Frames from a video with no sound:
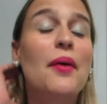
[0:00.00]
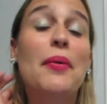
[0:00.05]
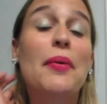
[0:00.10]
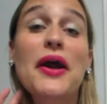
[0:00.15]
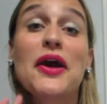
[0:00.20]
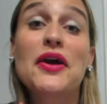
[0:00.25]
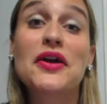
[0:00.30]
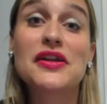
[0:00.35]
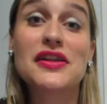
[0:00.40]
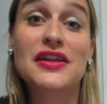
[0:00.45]

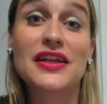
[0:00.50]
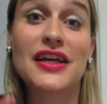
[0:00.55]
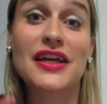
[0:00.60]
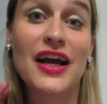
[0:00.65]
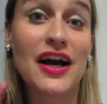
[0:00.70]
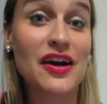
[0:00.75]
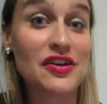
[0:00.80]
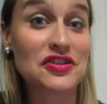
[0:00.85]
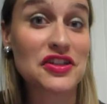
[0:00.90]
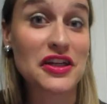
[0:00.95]
Apparently,
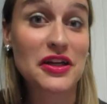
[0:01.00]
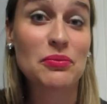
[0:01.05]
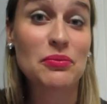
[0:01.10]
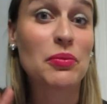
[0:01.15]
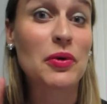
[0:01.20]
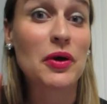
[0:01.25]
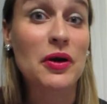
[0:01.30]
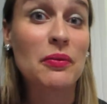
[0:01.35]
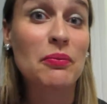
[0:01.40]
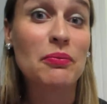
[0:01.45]
LJ and
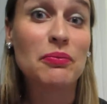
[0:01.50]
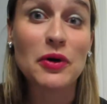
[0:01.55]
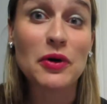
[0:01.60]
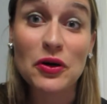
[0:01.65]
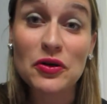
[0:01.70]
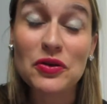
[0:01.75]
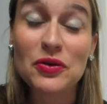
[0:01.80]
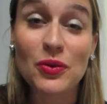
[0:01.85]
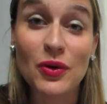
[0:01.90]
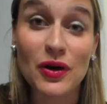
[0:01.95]
Bert
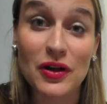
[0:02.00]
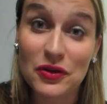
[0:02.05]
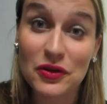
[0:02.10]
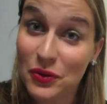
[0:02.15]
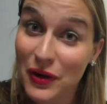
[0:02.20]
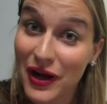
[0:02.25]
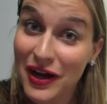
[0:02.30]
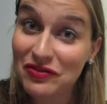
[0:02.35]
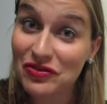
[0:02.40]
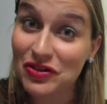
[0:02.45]
both won the
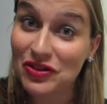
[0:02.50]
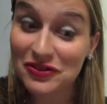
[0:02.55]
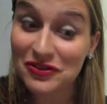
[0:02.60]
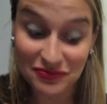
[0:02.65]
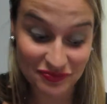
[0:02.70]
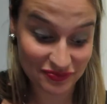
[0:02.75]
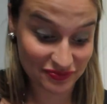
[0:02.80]
raffle.